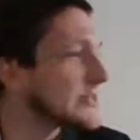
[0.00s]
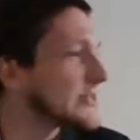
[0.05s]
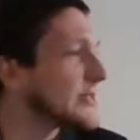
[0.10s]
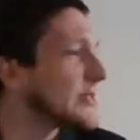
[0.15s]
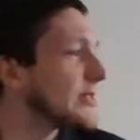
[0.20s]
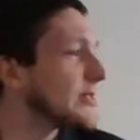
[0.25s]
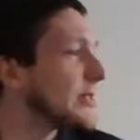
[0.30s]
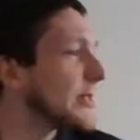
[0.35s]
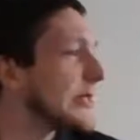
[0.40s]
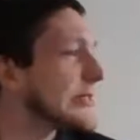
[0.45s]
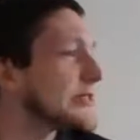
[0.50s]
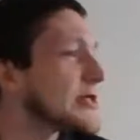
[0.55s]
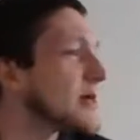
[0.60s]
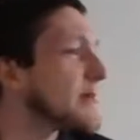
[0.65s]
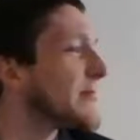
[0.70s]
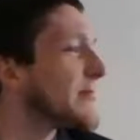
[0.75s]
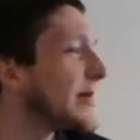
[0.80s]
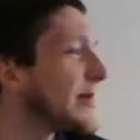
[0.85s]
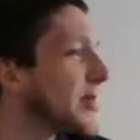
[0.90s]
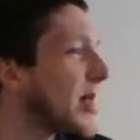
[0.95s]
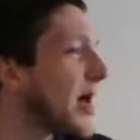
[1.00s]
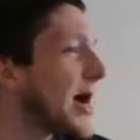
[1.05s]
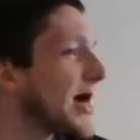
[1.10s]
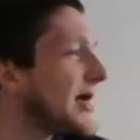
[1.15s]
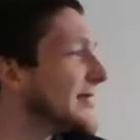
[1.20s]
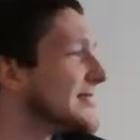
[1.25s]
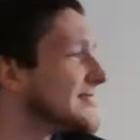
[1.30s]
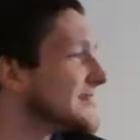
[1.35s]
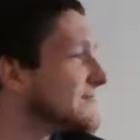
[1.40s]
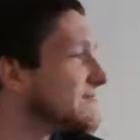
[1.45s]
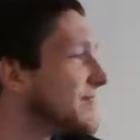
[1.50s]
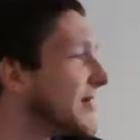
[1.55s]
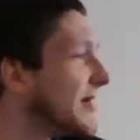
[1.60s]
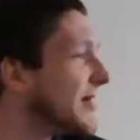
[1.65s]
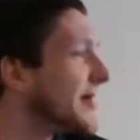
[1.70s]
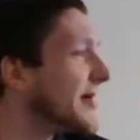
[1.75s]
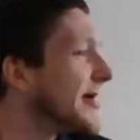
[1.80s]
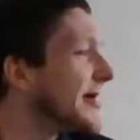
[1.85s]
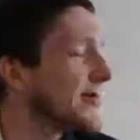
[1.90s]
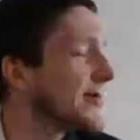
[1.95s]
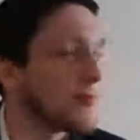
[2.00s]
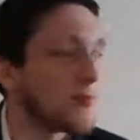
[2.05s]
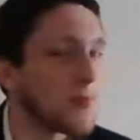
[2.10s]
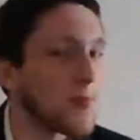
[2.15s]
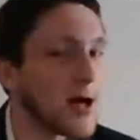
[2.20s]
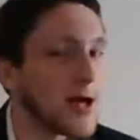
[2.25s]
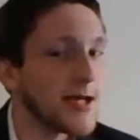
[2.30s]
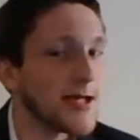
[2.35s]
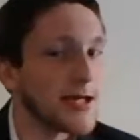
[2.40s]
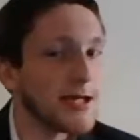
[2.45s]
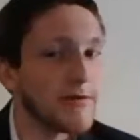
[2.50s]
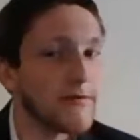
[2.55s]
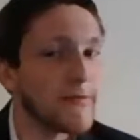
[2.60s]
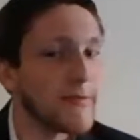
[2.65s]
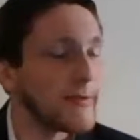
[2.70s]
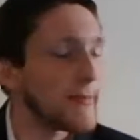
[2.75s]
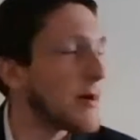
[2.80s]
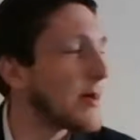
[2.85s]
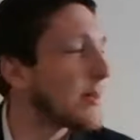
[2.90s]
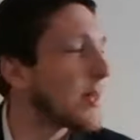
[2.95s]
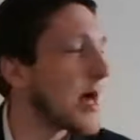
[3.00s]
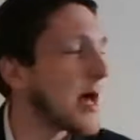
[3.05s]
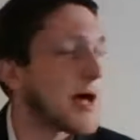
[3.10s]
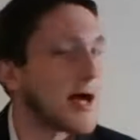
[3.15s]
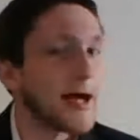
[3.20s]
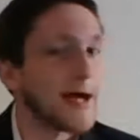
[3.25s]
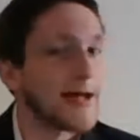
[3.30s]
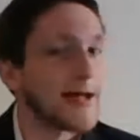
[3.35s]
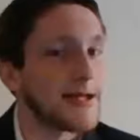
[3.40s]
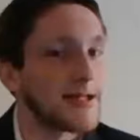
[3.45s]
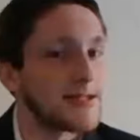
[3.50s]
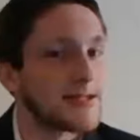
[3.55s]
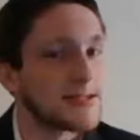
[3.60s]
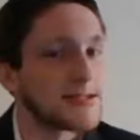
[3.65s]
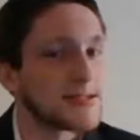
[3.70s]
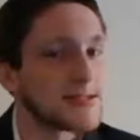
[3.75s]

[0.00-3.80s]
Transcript: These are my lines, Billy! Why are you giving me my lines?